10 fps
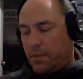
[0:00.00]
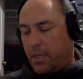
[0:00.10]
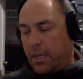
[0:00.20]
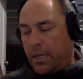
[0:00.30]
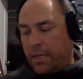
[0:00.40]

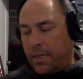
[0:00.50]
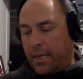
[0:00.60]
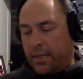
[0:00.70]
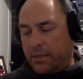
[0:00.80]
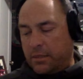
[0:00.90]
and
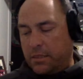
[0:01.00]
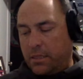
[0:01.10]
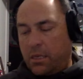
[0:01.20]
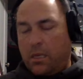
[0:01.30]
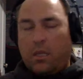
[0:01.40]
that is
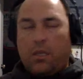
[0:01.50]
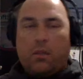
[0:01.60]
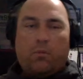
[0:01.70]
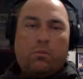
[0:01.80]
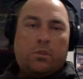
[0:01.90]

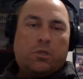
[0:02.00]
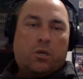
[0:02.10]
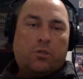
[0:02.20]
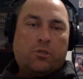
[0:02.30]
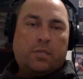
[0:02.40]
the
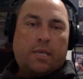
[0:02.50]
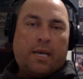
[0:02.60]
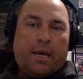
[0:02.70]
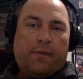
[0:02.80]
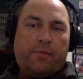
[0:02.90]
Chargers
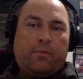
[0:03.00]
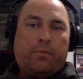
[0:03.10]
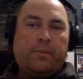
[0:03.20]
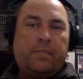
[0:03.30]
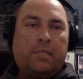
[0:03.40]
have to
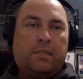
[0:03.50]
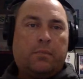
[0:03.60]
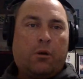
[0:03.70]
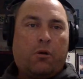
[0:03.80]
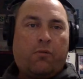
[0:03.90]
possess the
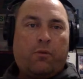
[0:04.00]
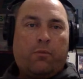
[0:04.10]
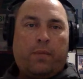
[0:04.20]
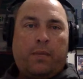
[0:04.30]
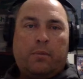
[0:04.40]
ball for a
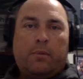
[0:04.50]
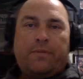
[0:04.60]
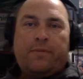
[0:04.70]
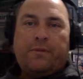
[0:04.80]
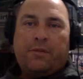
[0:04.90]
minimum of
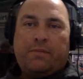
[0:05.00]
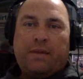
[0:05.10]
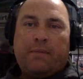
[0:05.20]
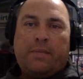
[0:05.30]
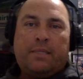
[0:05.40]

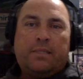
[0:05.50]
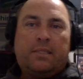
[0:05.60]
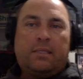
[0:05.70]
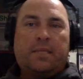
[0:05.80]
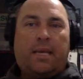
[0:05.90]
35 minutes in
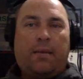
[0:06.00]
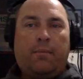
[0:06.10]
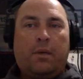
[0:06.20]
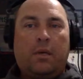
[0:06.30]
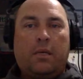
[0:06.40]
this game